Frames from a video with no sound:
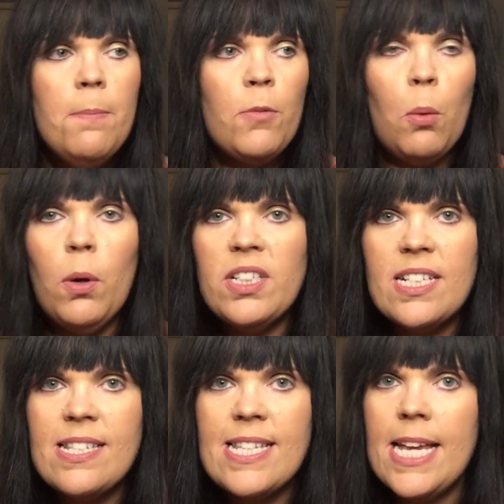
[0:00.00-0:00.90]
not wanting to
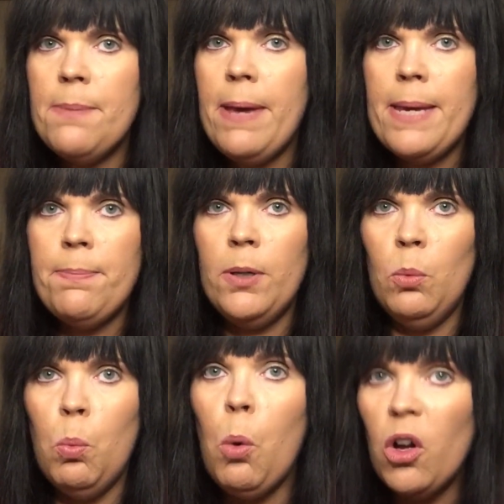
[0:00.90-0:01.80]
see people,
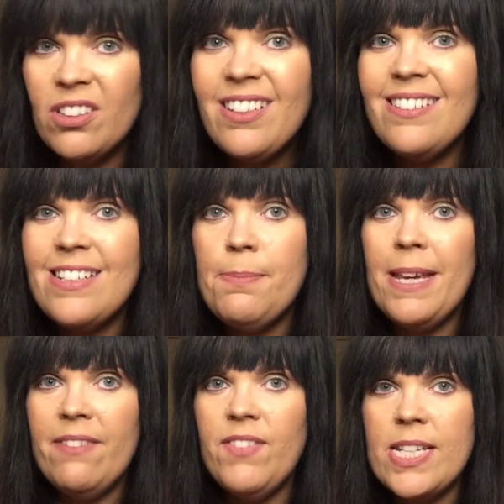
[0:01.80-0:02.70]
wanting to be
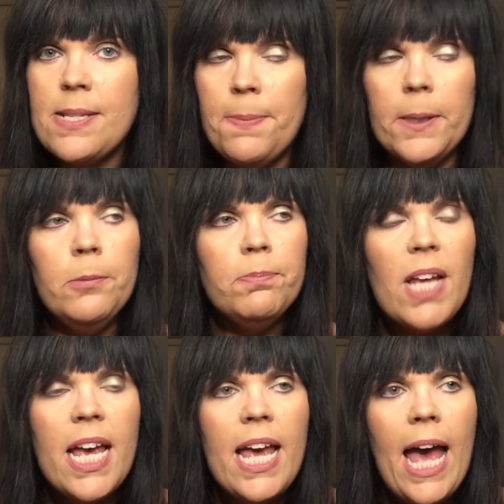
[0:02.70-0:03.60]
invisible.
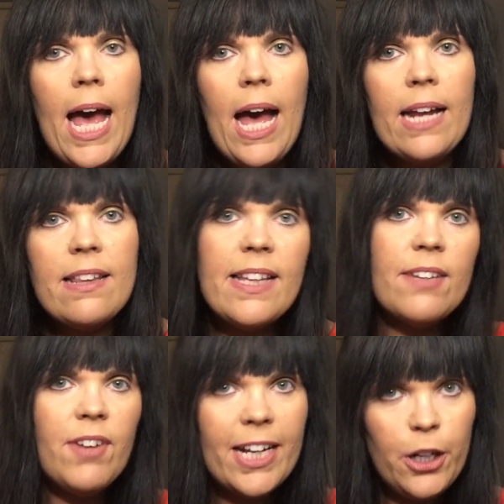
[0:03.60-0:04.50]
And I think
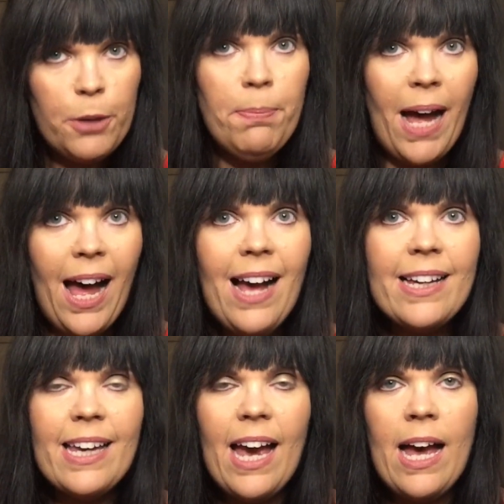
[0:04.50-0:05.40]
if I look
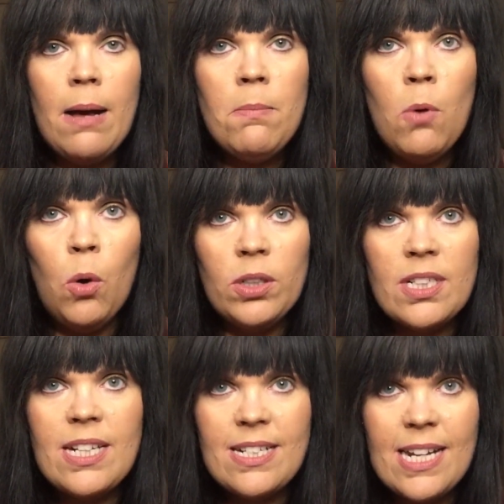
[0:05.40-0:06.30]
back on
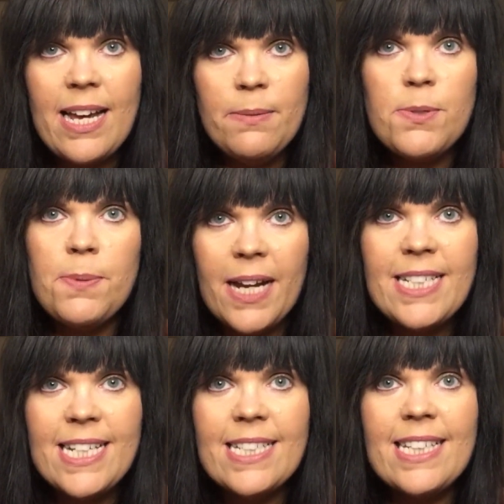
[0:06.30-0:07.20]
times when I
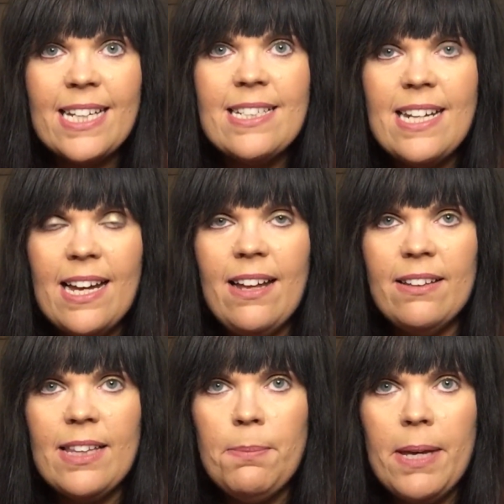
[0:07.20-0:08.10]
did get to a
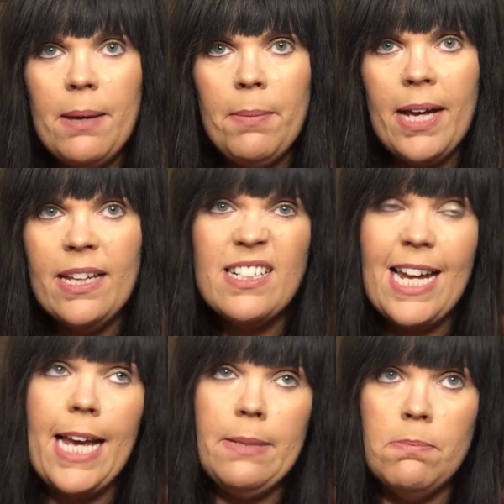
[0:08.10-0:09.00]
healthy BMI,
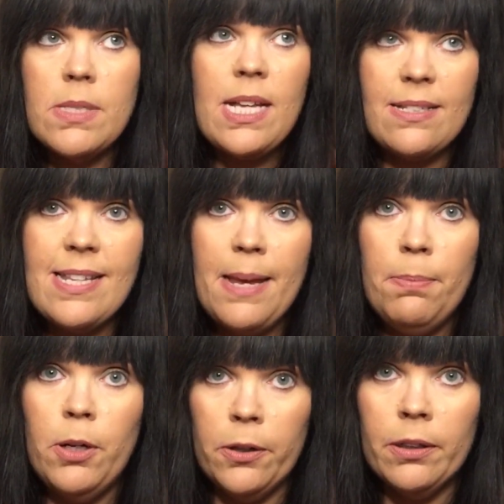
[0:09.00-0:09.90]
times, I say
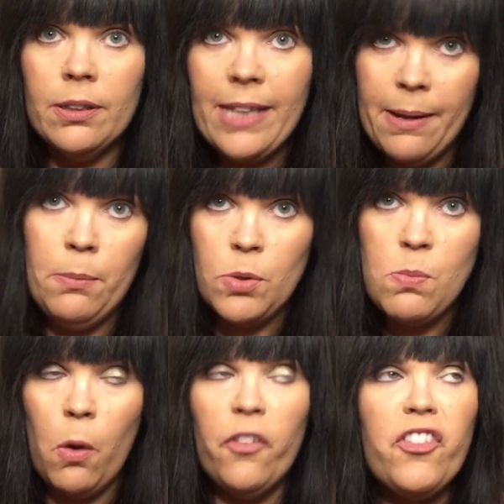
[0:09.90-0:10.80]
plural, it was
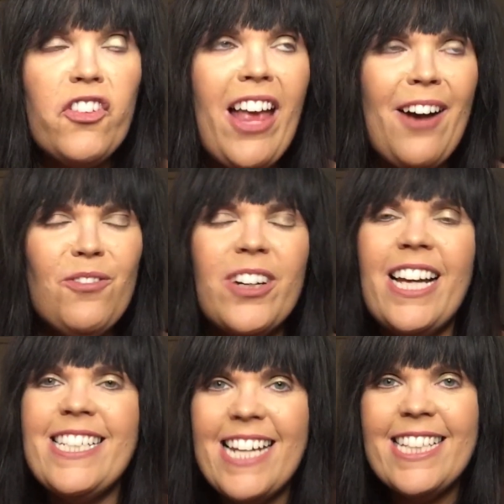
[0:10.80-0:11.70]
once, when I
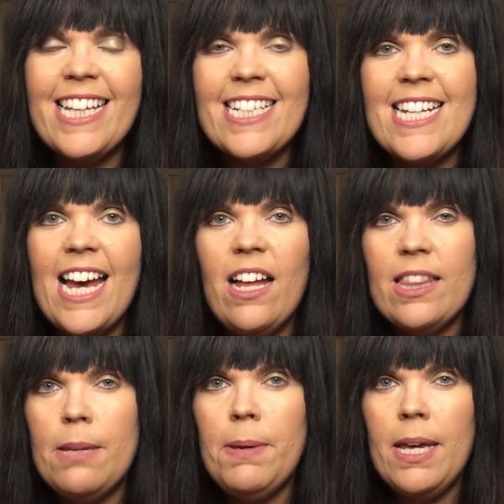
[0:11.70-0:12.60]
did get to a
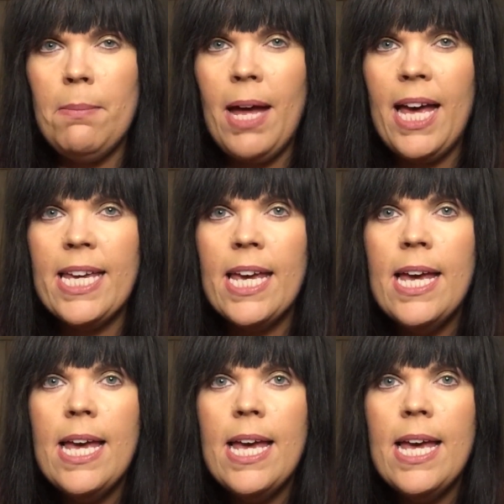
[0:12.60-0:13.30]
healthy BMI,